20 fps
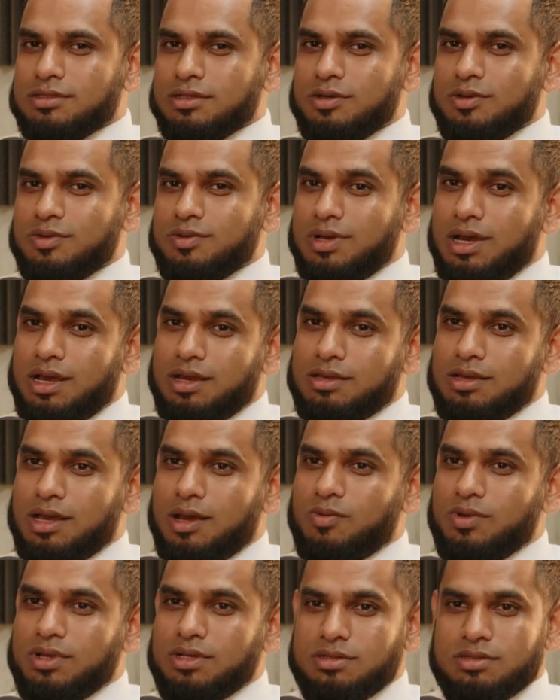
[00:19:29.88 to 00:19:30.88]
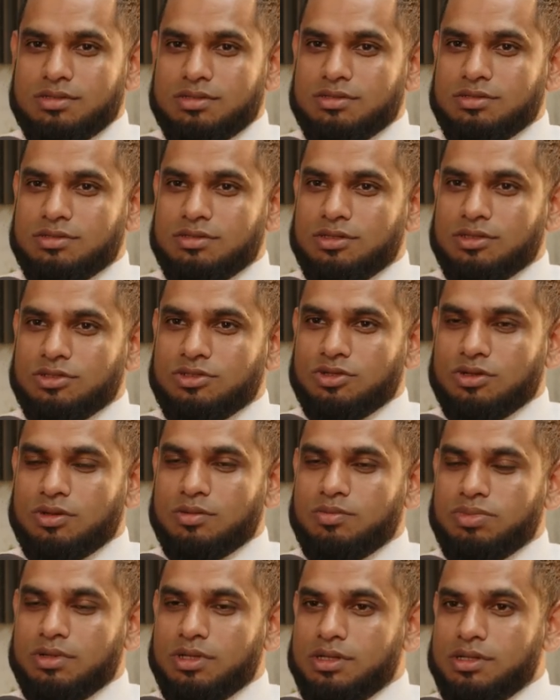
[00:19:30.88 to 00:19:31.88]
So I, I went to the
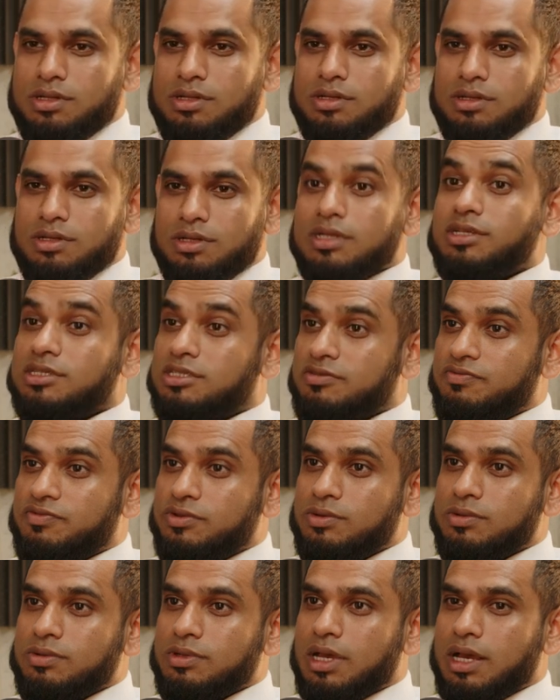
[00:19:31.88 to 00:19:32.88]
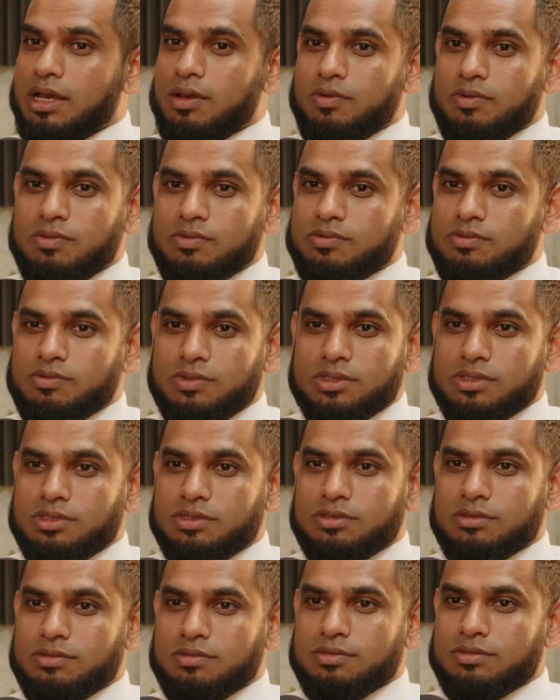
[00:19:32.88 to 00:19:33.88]
job and interview. I
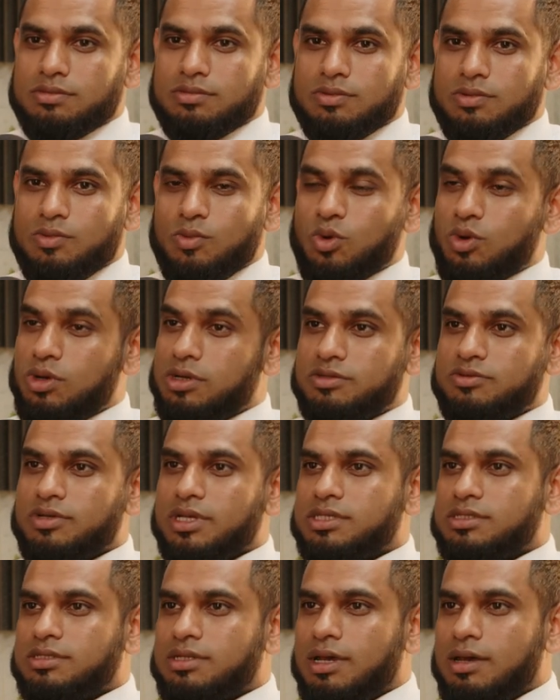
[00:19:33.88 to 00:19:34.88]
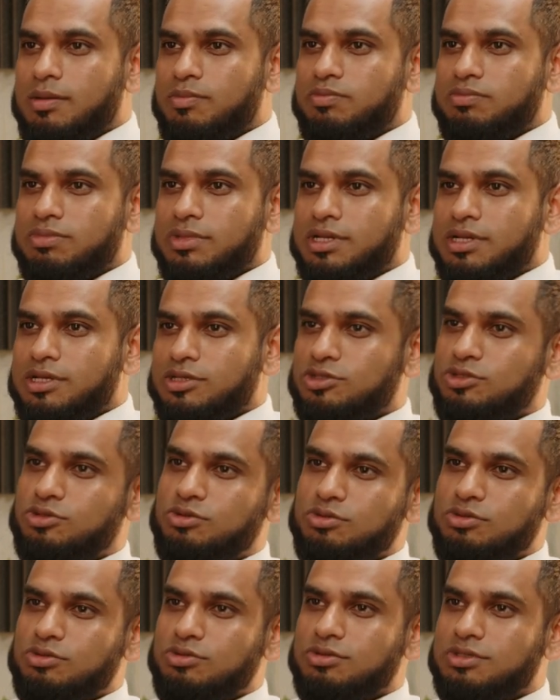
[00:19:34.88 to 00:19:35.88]
was all dressed up in a
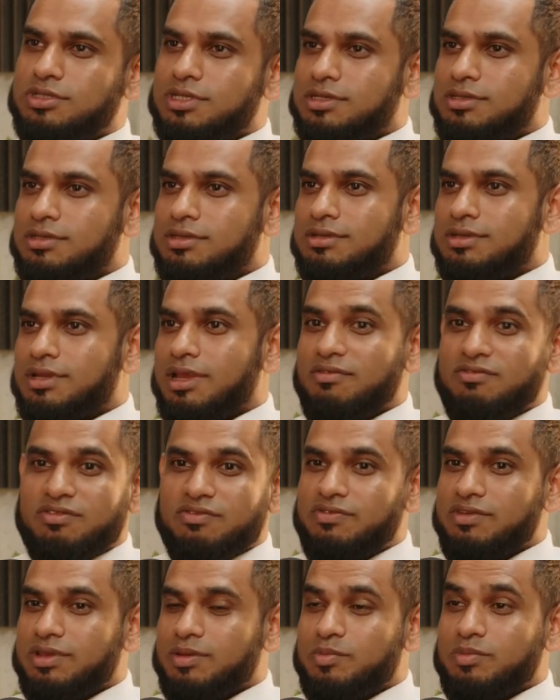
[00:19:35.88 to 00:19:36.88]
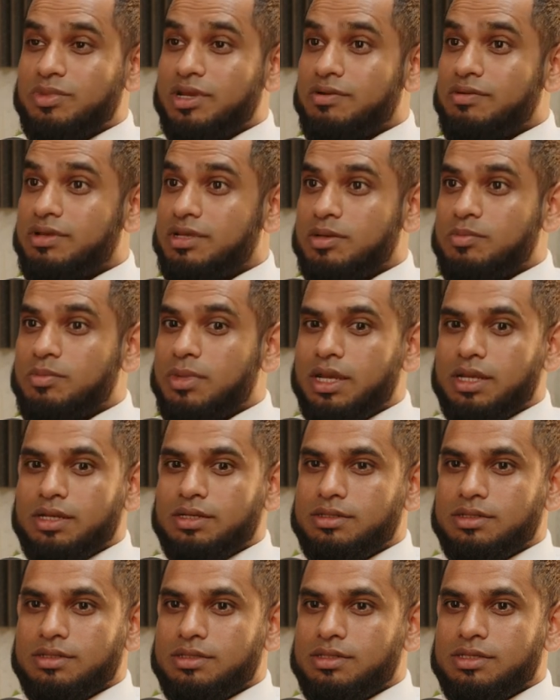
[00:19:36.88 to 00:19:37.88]
suit and everything, bearing in
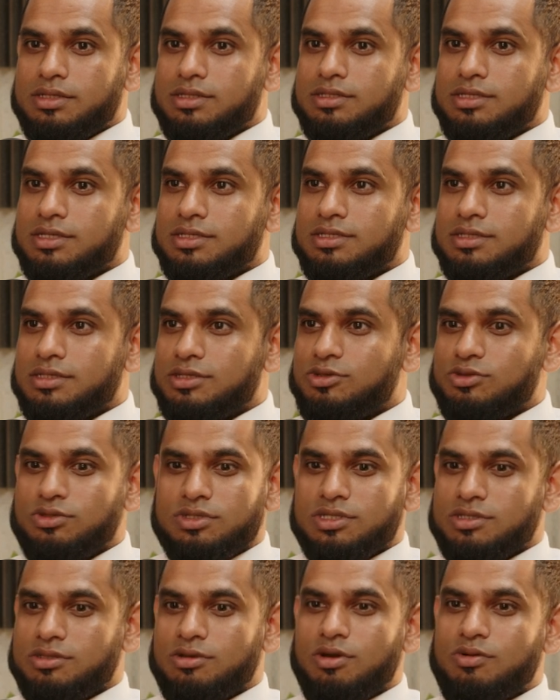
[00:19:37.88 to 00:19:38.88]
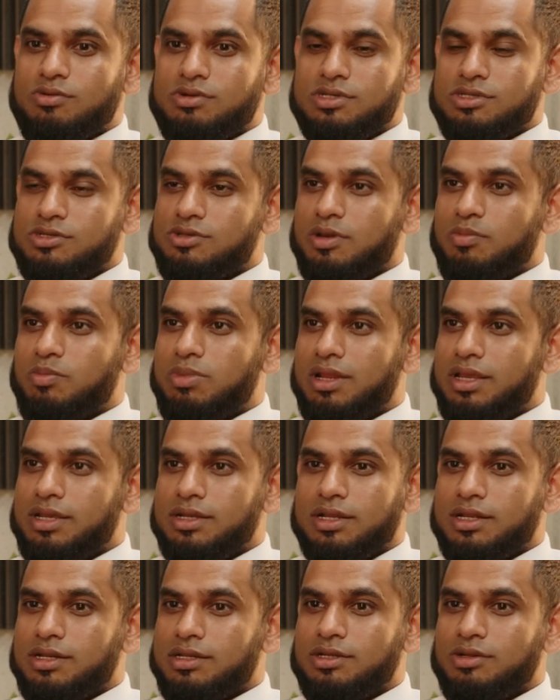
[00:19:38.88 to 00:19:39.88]
mind this just you just go into a
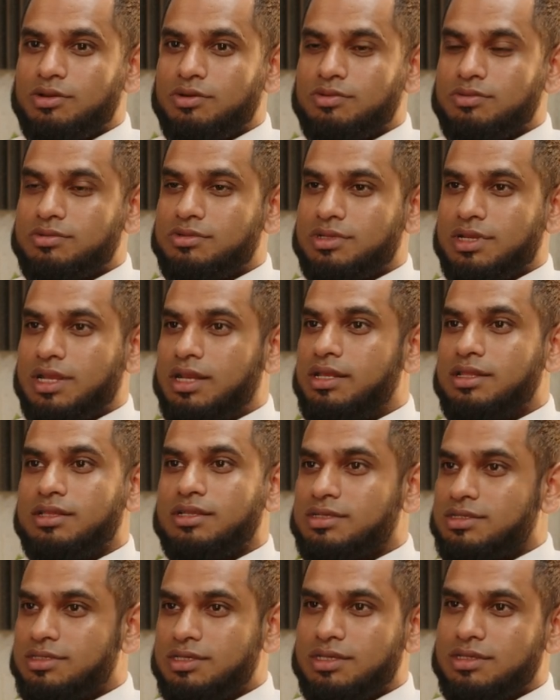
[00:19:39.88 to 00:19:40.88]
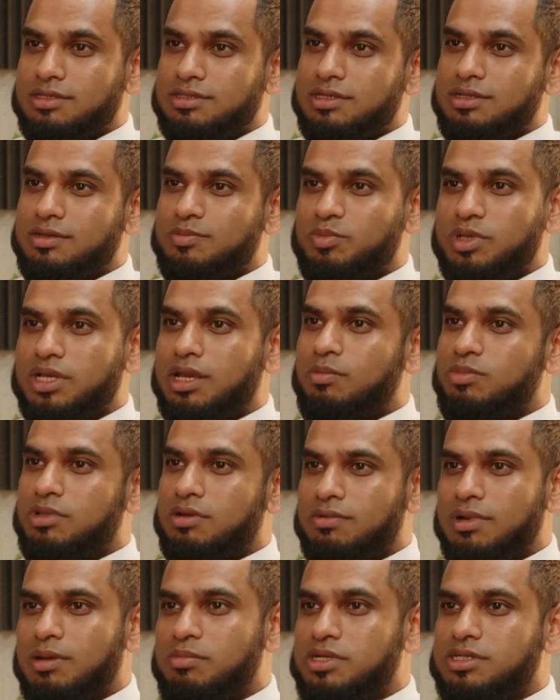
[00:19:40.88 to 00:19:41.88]
plane and you know clean the seats and pick up
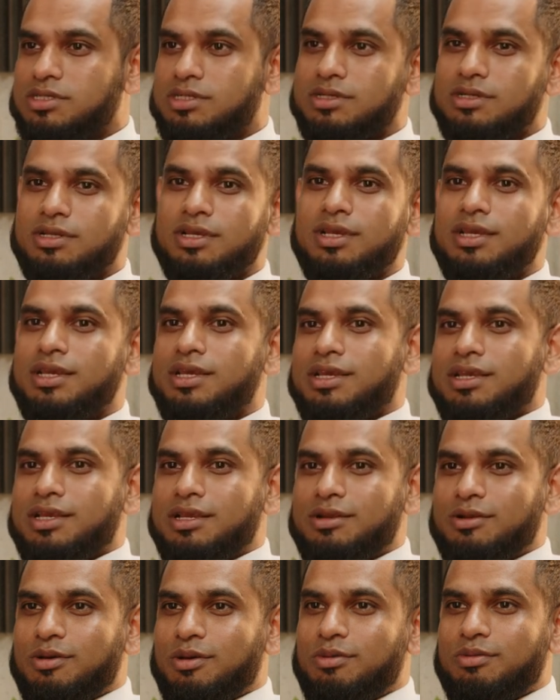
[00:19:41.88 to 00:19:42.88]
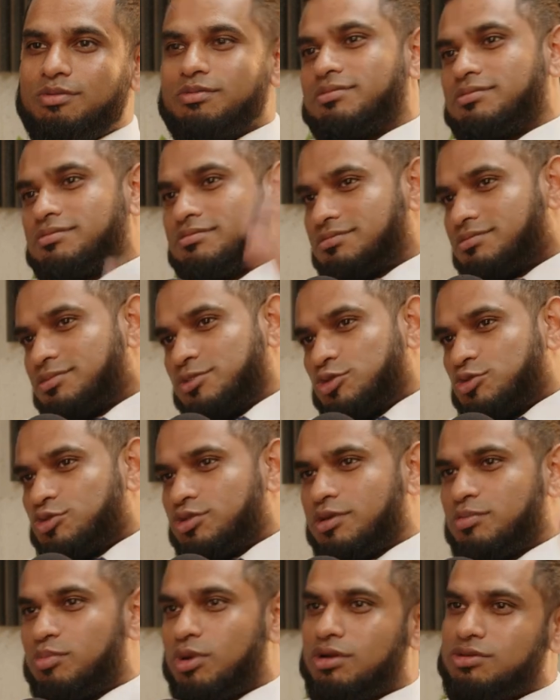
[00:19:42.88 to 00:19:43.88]
the rubbish and you know
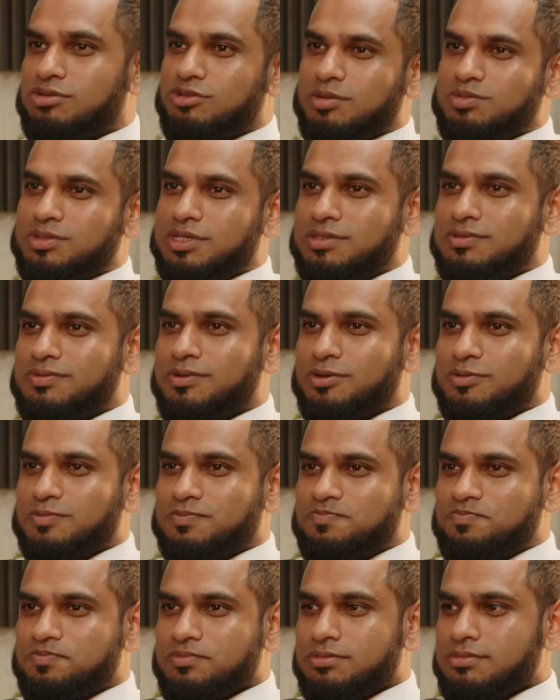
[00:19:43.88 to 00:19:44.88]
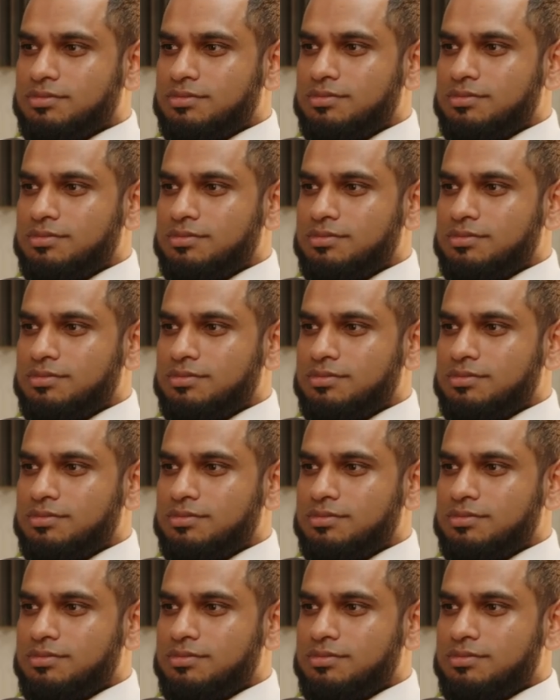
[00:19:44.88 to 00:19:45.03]
do the bog drops as well.